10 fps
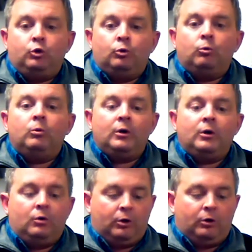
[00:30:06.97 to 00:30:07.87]

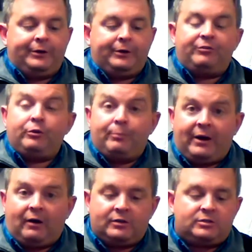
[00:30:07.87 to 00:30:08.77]
who will interview
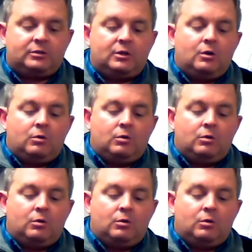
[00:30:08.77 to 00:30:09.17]
the parents